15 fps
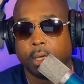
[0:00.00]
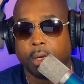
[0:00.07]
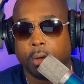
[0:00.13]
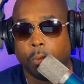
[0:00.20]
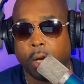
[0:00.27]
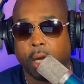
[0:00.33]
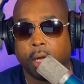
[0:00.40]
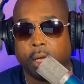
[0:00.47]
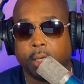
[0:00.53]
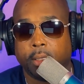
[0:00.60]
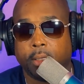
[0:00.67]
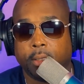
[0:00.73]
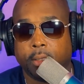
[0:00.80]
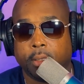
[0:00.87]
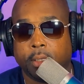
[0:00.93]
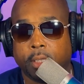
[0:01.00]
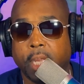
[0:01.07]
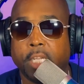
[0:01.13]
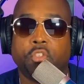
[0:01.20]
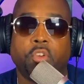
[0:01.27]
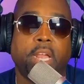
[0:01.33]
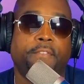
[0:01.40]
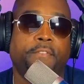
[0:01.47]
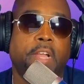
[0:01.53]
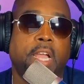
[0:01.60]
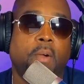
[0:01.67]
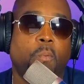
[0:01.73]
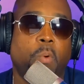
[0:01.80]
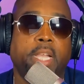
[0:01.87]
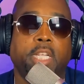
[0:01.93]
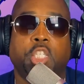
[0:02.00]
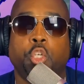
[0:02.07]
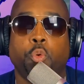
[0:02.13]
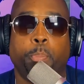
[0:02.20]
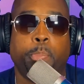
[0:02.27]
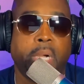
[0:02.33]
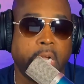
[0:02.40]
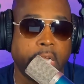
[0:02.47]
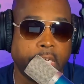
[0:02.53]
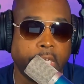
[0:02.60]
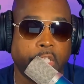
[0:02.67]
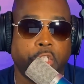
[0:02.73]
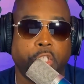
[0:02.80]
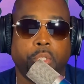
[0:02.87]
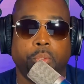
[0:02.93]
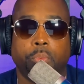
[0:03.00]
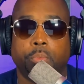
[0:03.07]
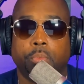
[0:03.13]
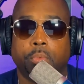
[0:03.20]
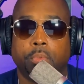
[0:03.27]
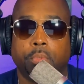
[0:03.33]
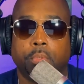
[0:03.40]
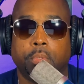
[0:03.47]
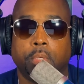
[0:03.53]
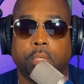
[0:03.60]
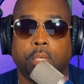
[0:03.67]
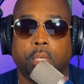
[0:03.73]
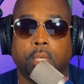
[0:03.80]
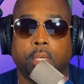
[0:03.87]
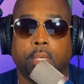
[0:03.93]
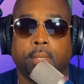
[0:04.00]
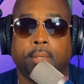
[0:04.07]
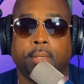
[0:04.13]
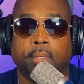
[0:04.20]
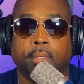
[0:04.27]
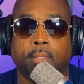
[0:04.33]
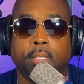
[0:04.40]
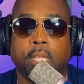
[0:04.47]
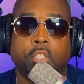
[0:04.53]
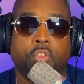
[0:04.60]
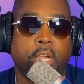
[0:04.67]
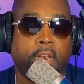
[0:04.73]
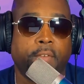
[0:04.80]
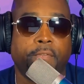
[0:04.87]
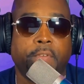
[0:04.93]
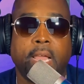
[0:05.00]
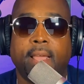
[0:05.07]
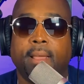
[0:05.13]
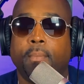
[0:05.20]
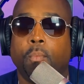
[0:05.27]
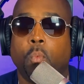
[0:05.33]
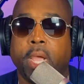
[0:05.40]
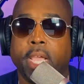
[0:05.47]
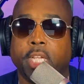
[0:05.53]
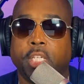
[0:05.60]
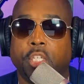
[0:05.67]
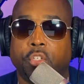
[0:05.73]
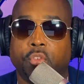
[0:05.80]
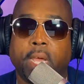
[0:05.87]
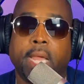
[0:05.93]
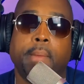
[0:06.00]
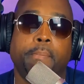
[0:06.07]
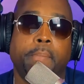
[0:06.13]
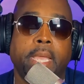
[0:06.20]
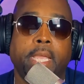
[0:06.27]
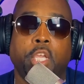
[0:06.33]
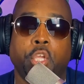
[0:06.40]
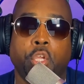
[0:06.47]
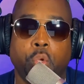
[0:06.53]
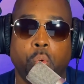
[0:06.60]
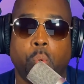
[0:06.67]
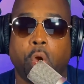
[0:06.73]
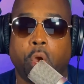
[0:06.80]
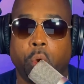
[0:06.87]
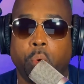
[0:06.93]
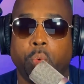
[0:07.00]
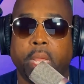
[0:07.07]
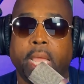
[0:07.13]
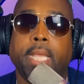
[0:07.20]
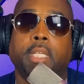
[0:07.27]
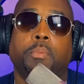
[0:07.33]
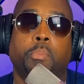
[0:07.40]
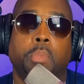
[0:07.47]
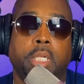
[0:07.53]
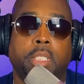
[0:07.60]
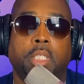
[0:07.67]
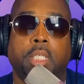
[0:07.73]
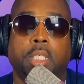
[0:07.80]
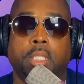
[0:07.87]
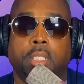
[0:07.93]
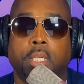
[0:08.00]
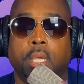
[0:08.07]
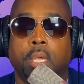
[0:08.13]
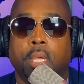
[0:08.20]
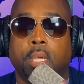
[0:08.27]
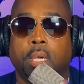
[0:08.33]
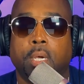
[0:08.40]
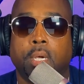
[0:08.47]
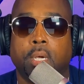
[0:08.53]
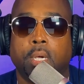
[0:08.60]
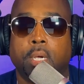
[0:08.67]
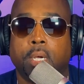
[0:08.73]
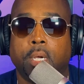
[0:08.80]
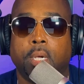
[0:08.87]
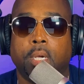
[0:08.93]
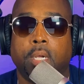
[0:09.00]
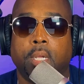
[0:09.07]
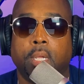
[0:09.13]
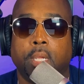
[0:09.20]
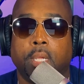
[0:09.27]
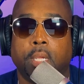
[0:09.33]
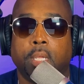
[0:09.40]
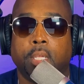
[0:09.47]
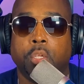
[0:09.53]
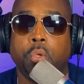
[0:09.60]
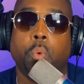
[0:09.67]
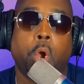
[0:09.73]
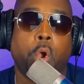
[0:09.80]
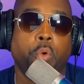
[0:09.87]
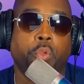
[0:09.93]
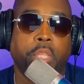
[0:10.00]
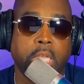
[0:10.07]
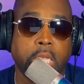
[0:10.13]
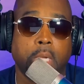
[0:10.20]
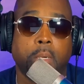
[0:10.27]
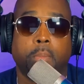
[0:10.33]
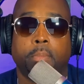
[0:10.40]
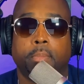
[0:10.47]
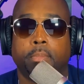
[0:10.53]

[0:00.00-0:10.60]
well, they'll try to find ways to punish you. They'll try to find ways to try to make you hurt as much as you hurt them.